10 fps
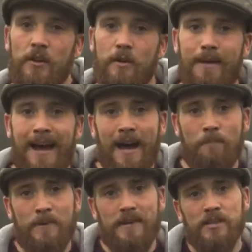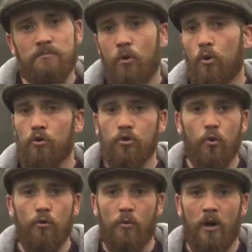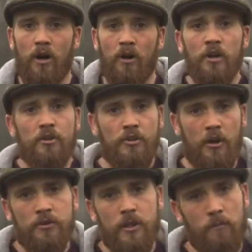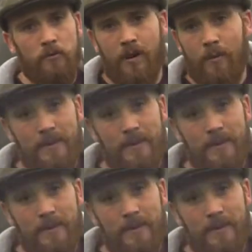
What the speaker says: no matter how big, small or tall you are, you don't stop and cry